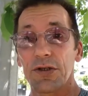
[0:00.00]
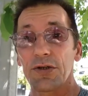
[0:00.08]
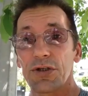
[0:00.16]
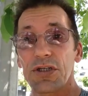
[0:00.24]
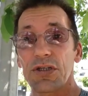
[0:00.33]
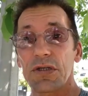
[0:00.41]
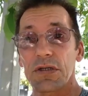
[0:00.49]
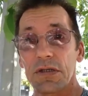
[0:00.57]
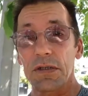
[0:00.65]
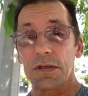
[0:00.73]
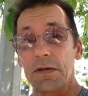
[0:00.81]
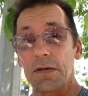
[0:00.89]
you just,
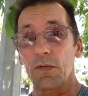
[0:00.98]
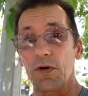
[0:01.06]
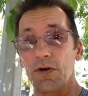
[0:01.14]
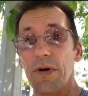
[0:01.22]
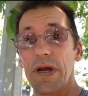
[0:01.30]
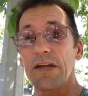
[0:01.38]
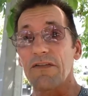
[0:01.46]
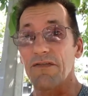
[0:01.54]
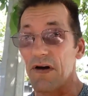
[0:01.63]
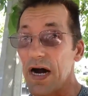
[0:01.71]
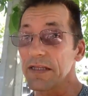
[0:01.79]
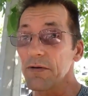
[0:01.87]
we're trained to
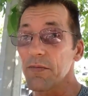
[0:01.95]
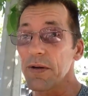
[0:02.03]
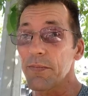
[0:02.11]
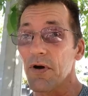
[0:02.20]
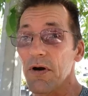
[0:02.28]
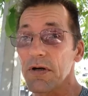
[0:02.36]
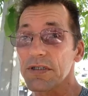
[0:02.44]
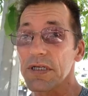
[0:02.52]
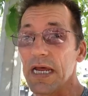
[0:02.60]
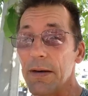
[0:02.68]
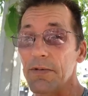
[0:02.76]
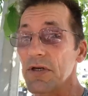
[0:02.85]
find the right products
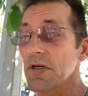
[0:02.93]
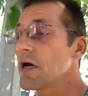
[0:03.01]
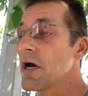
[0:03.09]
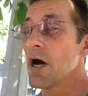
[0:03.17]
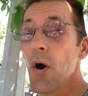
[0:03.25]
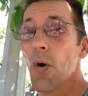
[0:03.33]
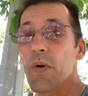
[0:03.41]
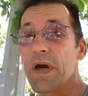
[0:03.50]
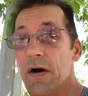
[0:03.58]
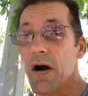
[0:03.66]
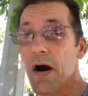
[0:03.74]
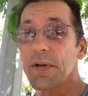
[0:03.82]
on Amazon.
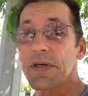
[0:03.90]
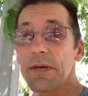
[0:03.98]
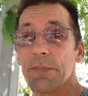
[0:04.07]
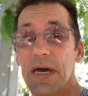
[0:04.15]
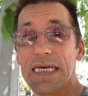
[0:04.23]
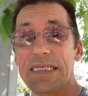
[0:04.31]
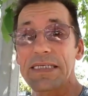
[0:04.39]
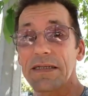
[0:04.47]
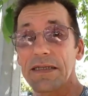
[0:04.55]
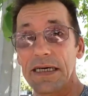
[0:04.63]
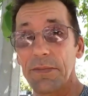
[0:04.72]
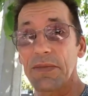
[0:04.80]
We copy and paste
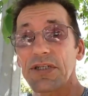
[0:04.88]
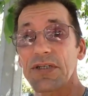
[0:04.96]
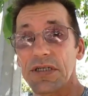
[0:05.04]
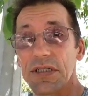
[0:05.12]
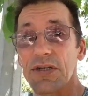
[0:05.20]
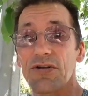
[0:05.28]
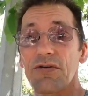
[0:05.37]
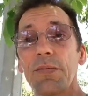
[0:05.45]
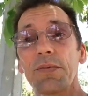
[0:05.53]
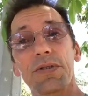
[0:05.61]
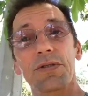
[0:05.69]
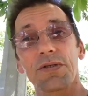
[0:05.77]
the images and
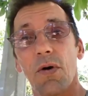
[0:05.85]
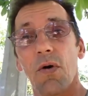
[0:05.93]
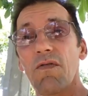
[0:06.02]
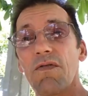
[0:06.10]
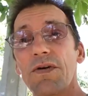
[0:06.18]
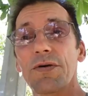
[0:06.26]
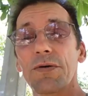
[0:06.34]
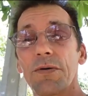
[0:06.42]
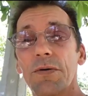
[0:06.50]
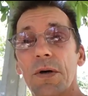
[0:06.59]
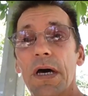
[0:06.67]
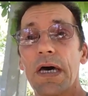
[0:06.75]
descriptions over
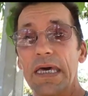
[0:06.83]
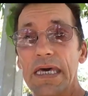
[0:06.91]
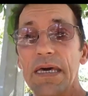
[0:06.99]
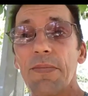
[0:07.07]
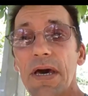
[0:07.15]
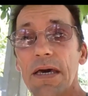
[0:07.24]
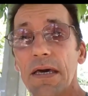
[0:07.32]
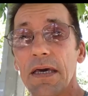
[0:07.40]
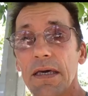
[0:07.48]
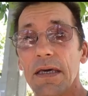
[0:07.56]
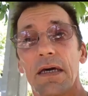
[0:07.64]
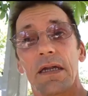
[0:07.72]
to eBay
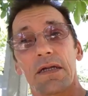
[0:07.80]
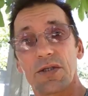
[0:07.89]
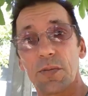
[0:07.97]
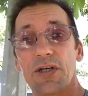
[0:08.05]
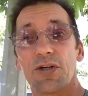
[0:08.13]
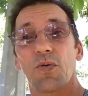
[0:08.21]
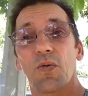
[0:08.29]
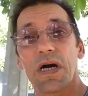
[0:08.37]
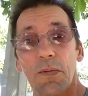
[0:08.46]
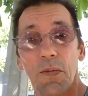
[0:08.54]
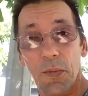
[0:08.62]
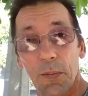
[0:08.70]
in a special
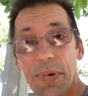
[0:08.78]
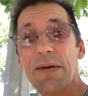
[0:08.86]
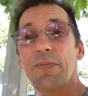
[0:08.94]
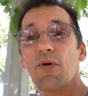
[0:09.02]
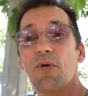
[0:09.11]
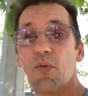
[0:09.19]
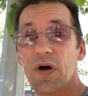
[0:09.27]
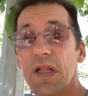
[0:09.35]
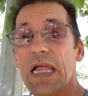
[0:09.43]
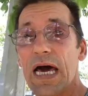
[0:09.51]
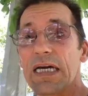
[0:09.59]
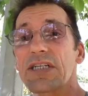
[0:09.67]
way where people
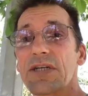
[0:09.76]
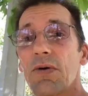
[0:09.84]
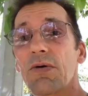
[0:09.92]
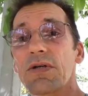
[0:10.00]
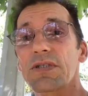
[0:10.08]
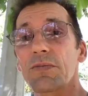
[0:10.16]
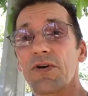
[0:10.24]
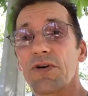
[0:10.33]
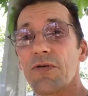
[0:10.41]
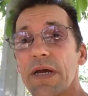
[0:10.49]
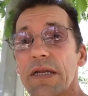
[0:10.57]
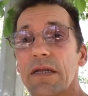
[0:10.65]
will actually notice them.
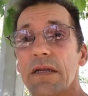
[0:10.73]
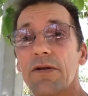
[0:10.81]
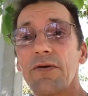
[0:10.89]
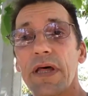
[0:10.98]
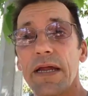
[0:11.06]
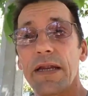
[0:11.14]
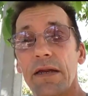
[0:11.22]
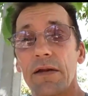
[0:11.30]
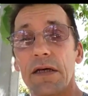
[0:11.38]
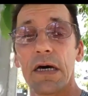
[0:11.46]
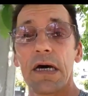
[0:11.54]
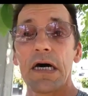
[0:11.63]
We're trained to do that in
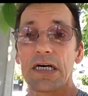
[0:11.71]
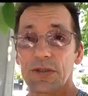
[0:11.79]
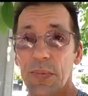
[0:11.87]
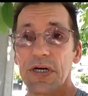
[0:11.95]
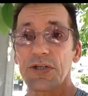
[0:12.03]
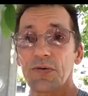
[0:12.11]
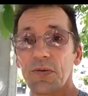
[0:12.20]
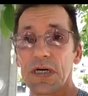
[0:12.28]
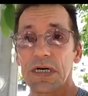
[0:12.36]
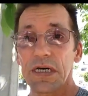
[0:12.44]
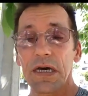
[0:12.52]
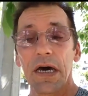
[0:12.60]
a special
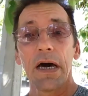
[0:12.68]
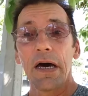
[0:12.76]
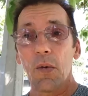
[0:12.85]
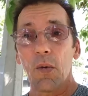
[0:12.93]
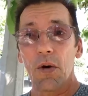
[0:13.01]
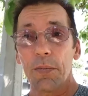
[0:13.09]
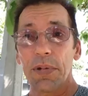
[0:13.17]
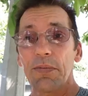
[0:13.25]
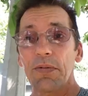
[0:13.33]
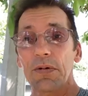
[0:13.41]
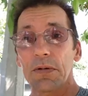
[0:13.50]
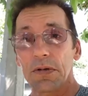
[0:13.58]
way where
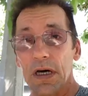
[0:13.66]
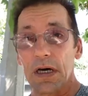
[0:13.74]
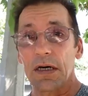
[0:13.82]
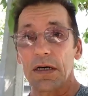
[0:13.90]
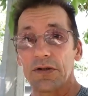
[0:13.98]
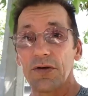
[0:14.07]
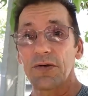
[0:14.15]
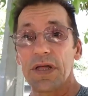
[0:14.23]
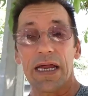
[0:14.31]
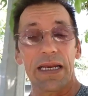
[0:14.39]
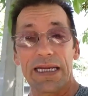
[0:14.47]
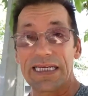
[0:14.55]
people do
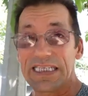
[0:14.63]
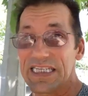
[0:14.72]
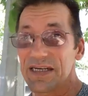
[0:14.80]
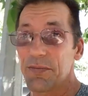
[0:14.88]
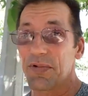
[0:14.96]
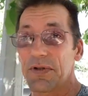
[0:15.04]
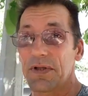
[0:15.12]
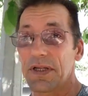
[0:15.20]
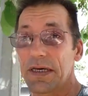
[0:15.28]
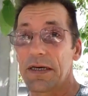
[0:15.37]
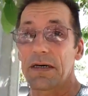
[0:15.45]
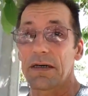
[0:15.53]
that, and it's simple,
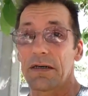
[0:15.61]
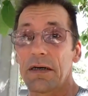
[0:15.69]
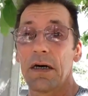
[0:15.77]
like